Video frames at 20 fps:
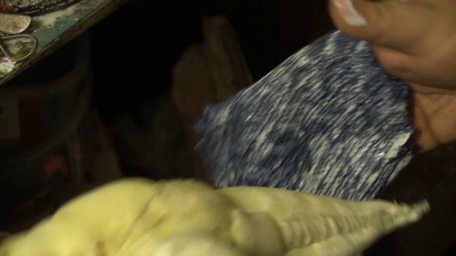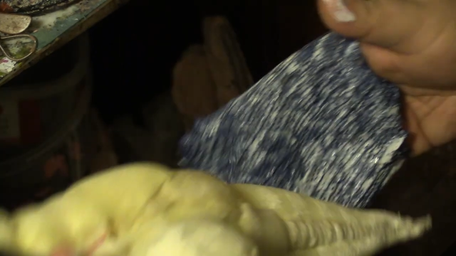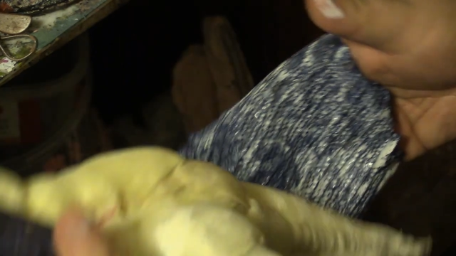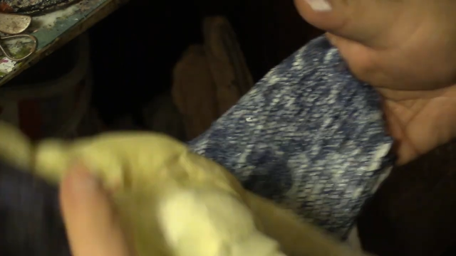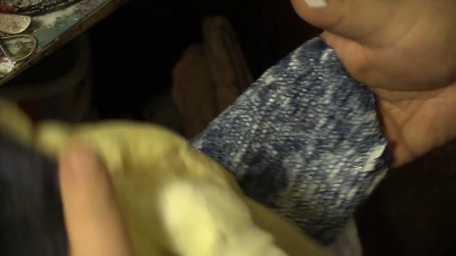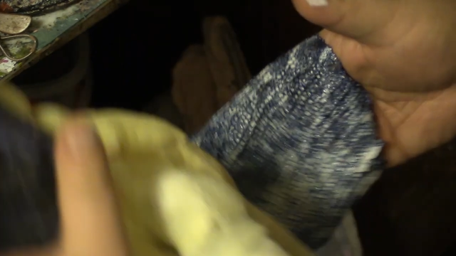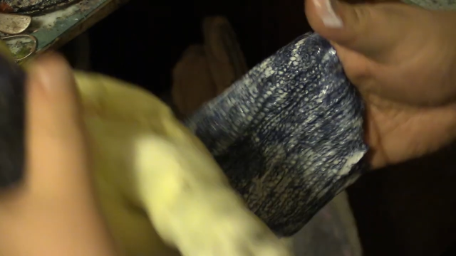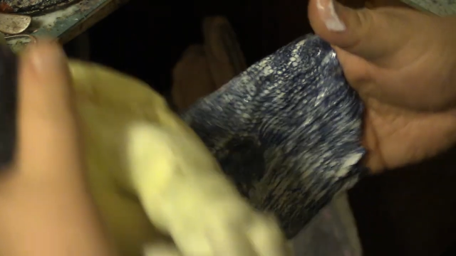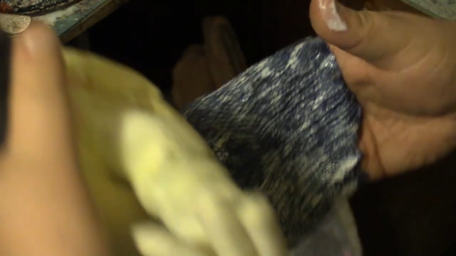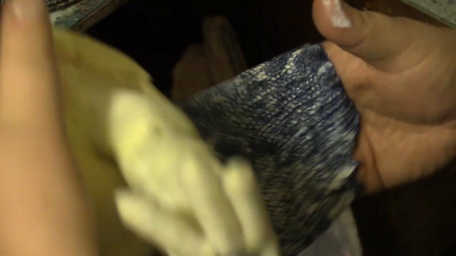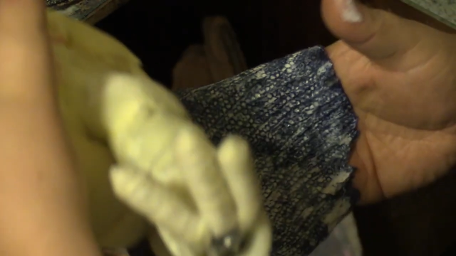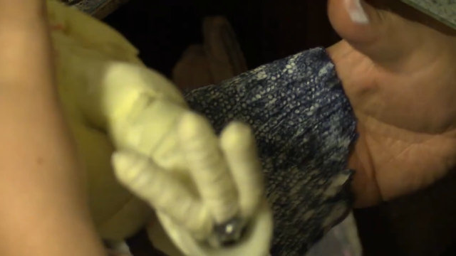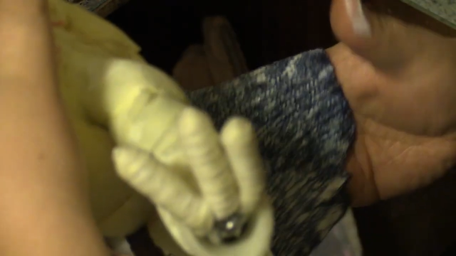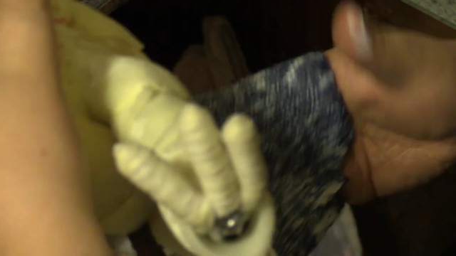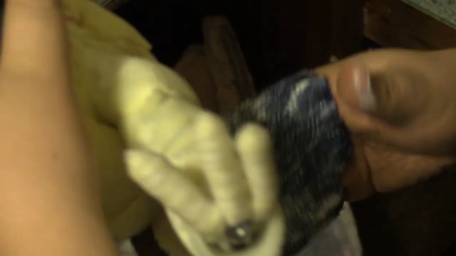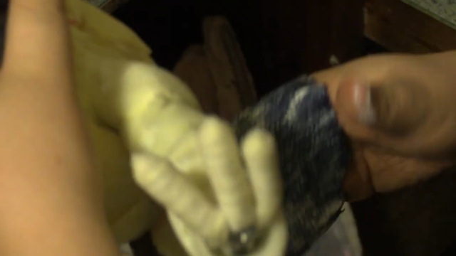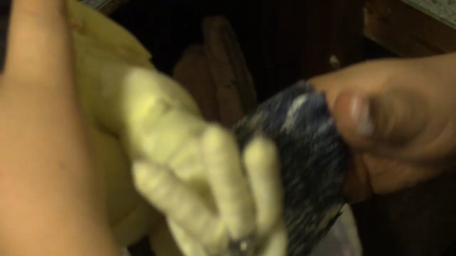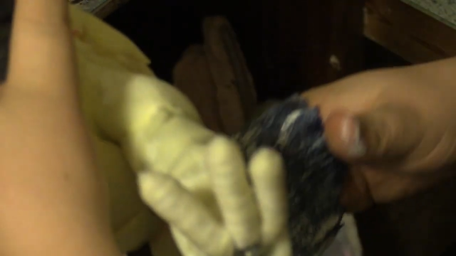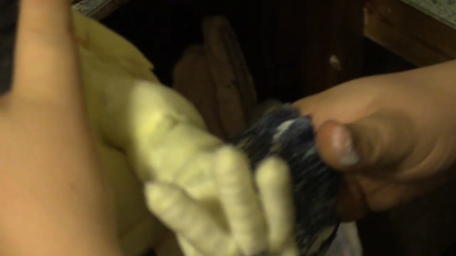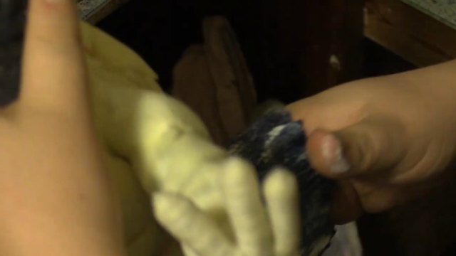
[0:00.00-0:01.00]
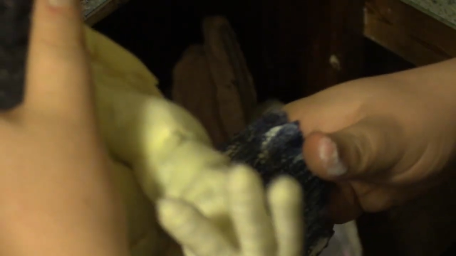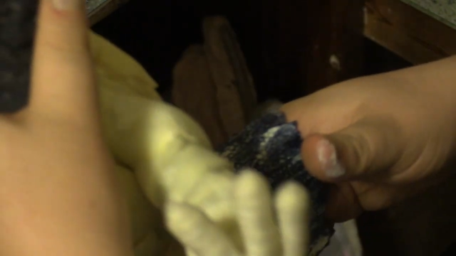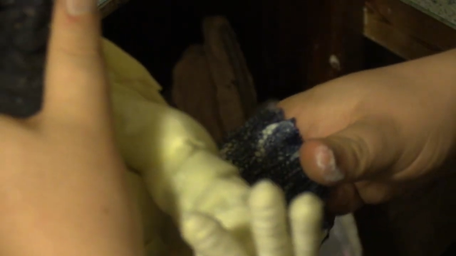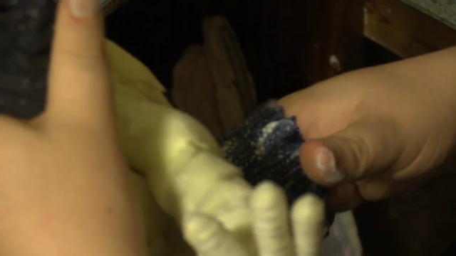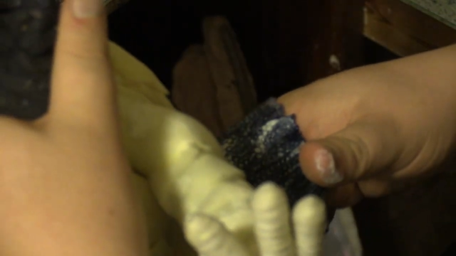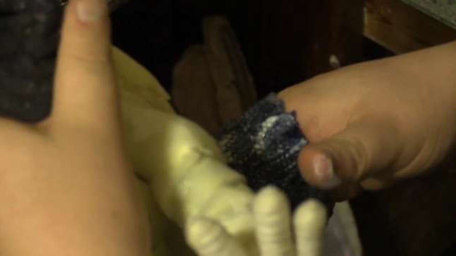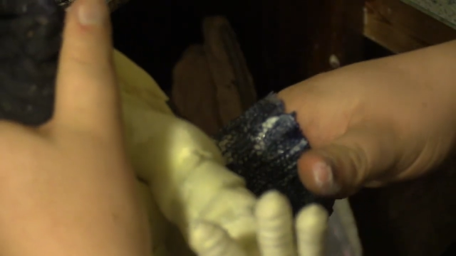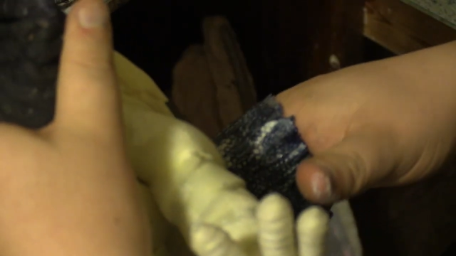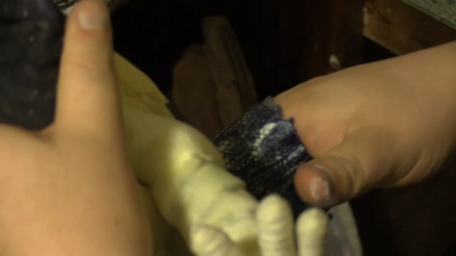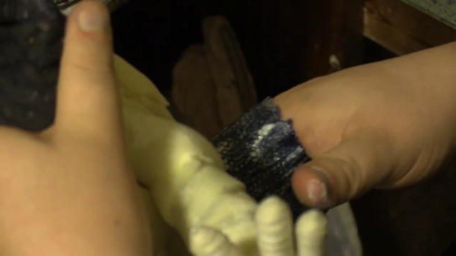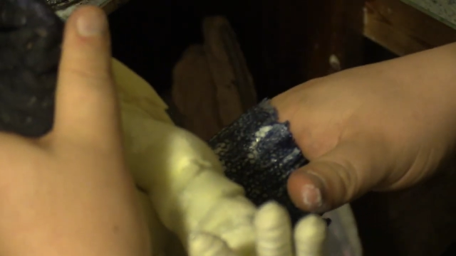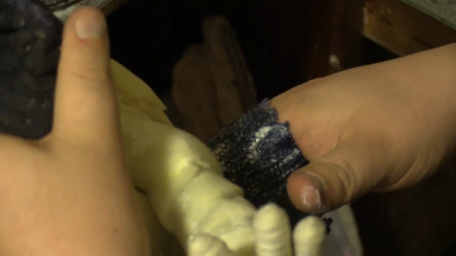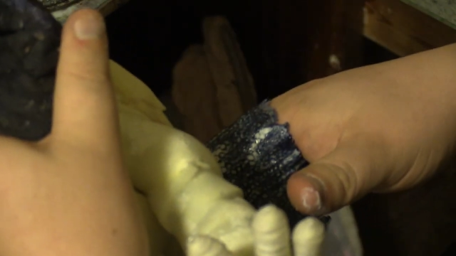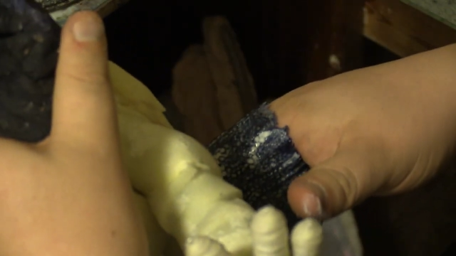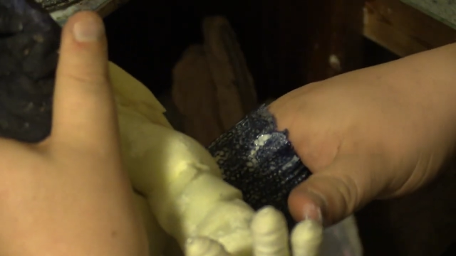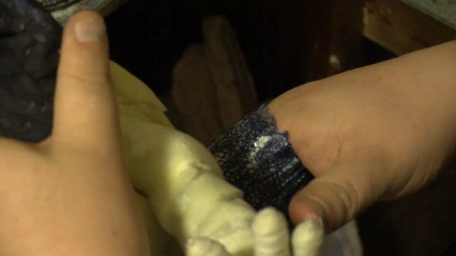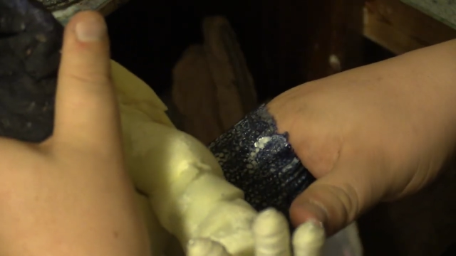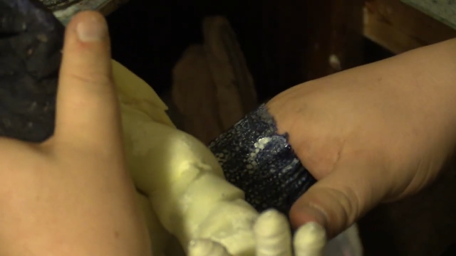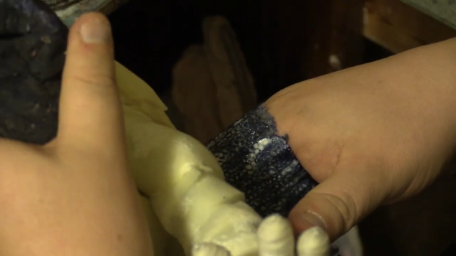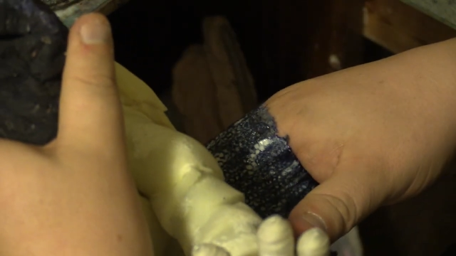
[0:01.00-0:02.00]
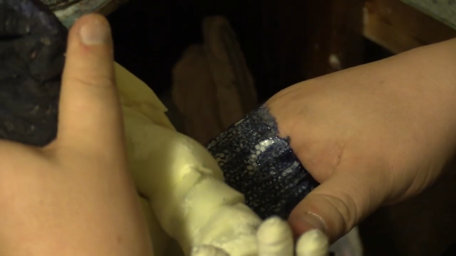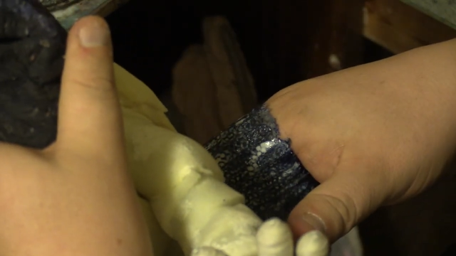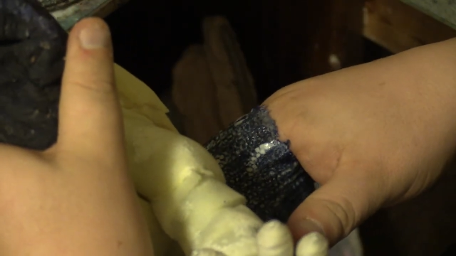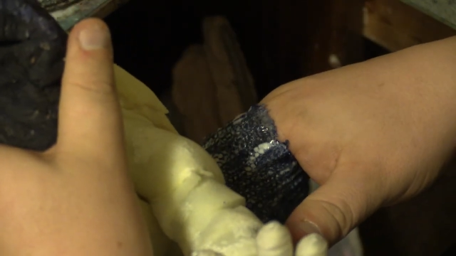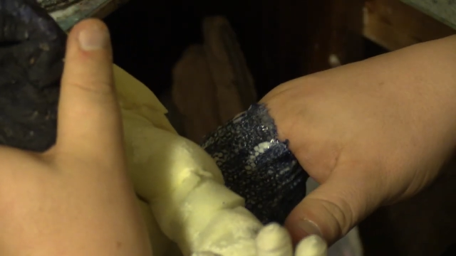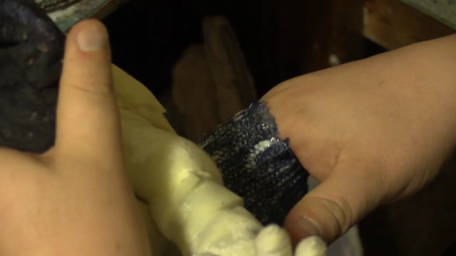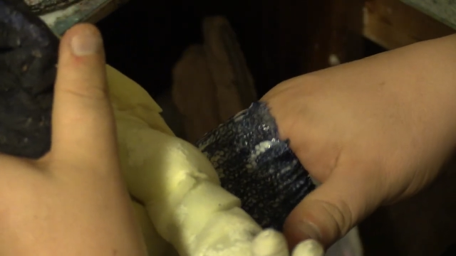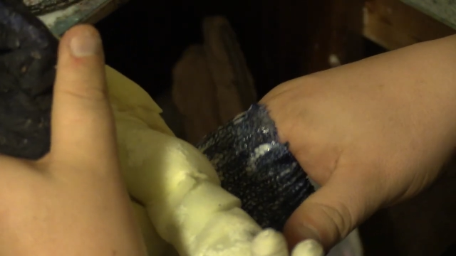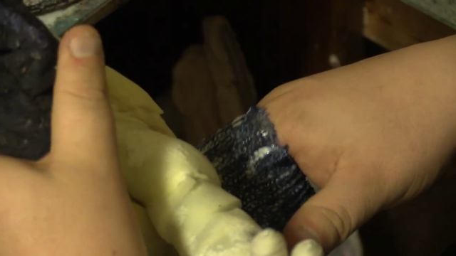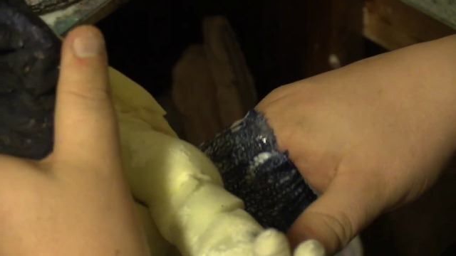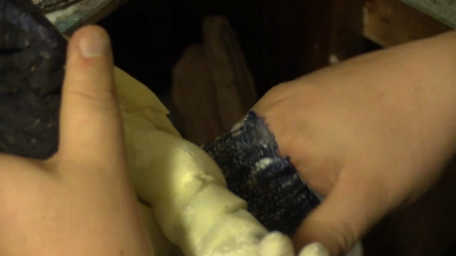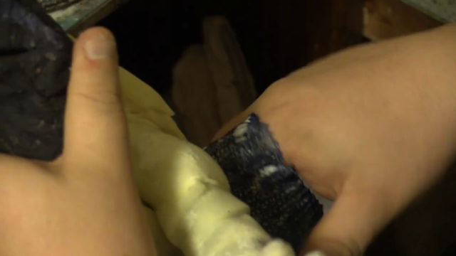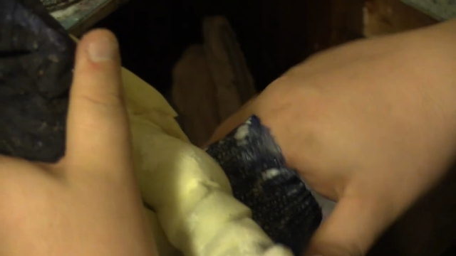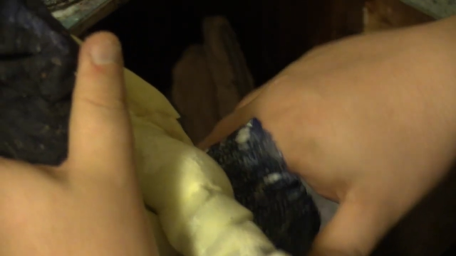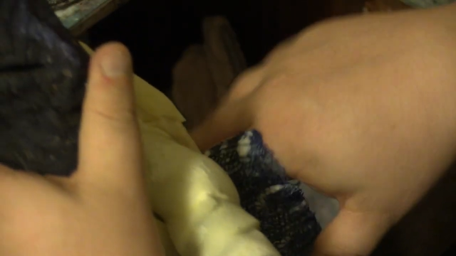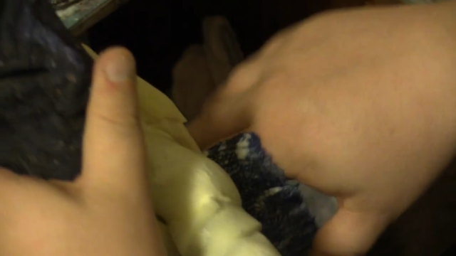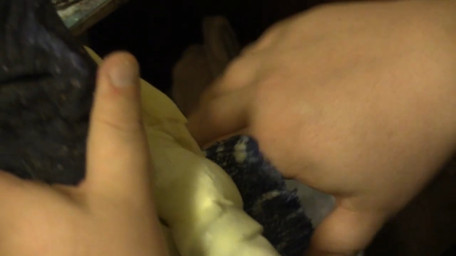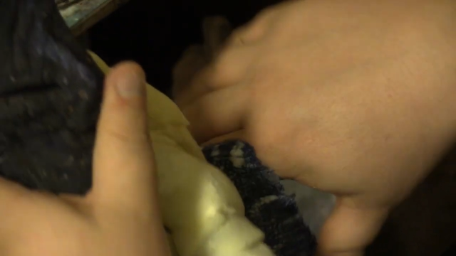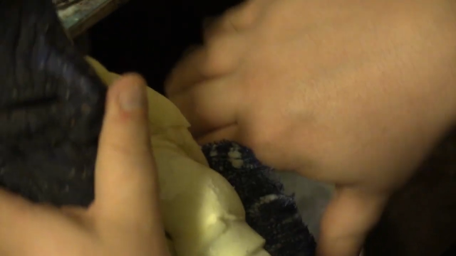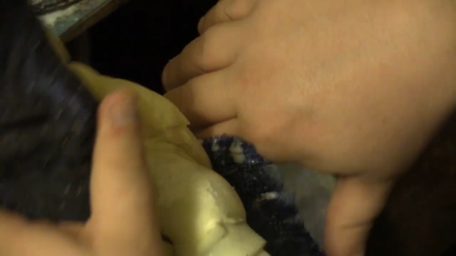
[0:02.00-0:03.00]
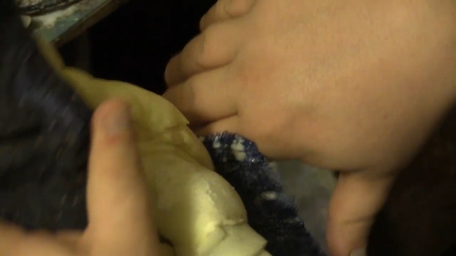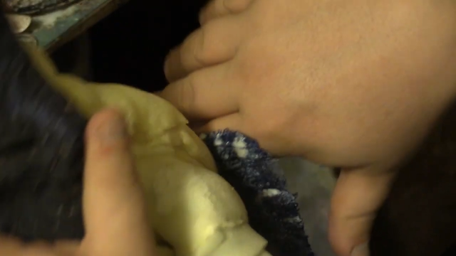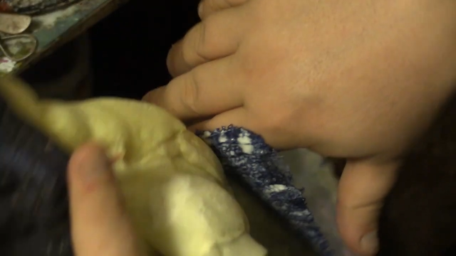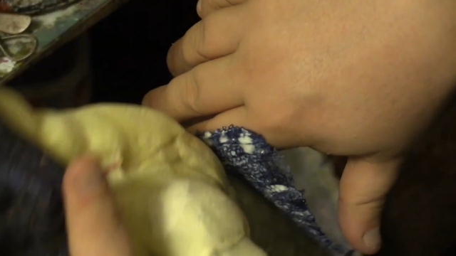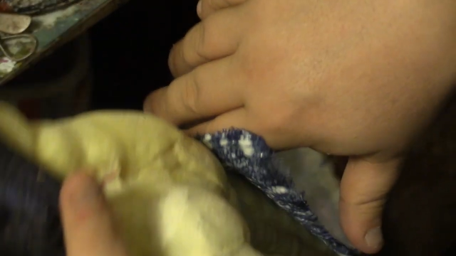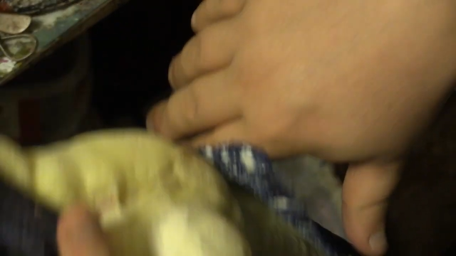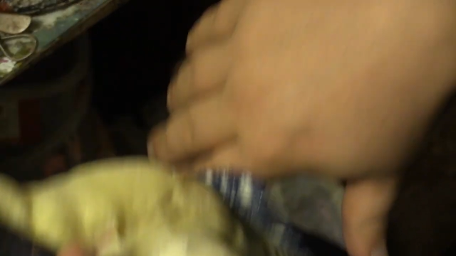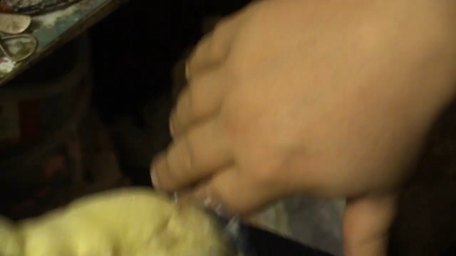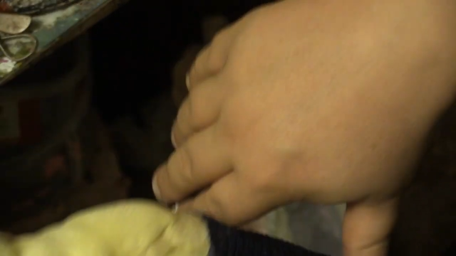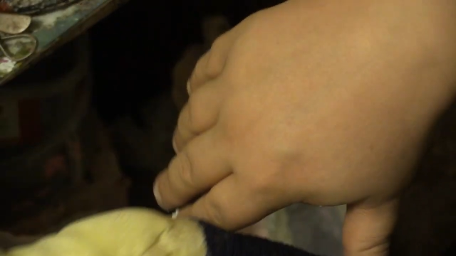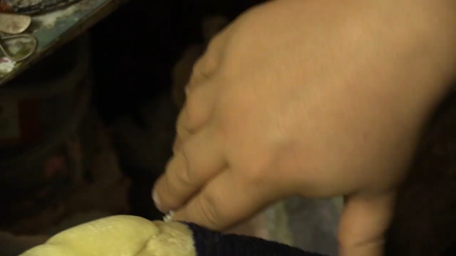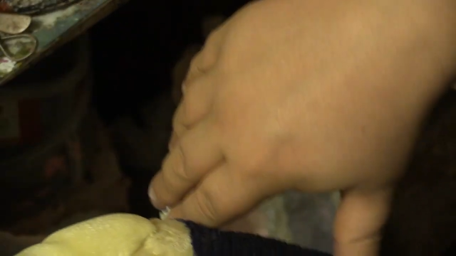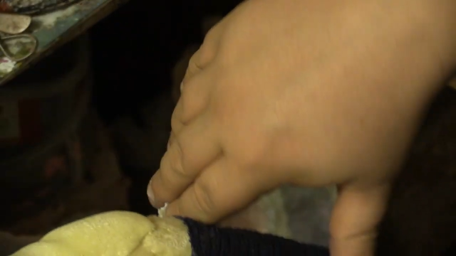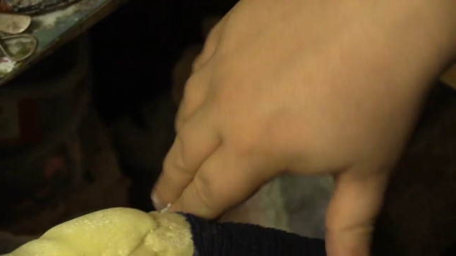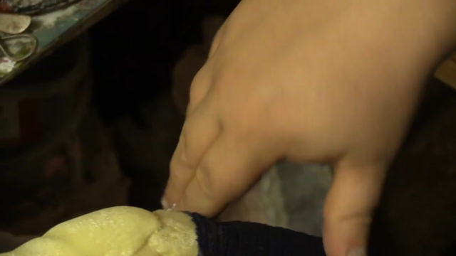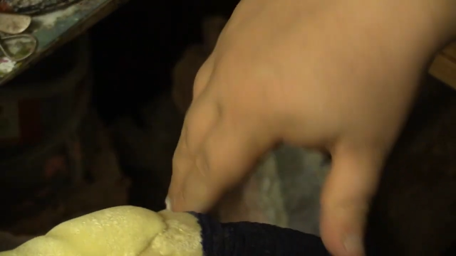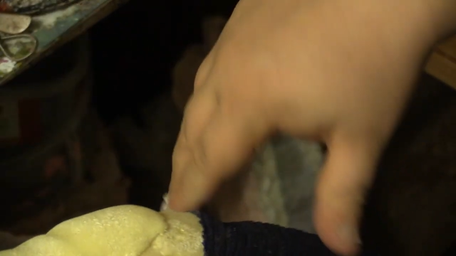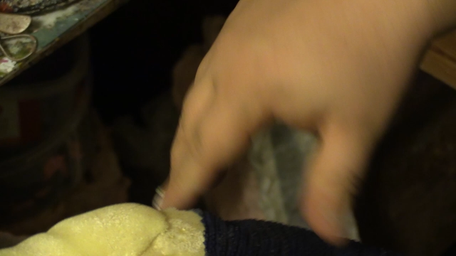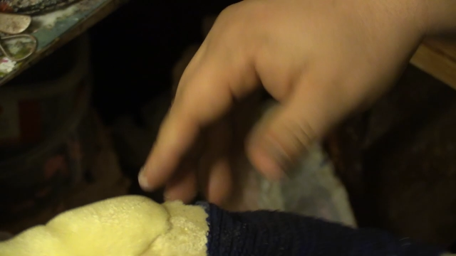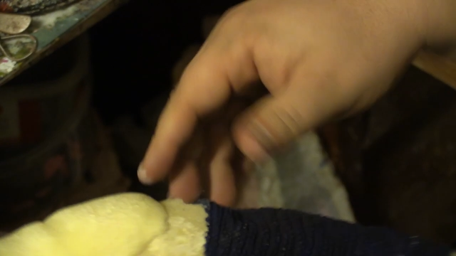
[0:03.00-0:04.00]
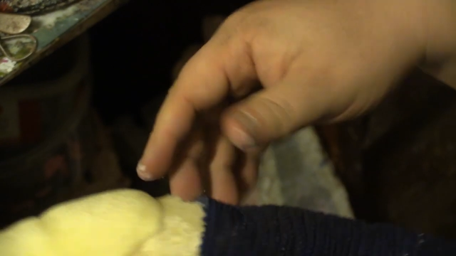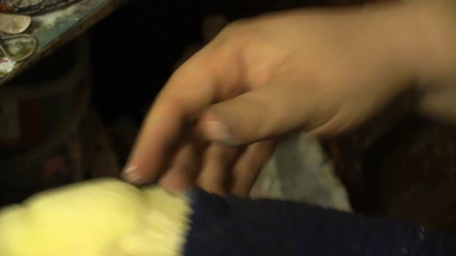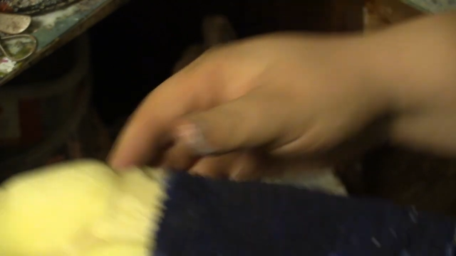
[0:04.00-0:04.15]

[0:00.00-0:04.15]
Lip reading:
(no speaker visible)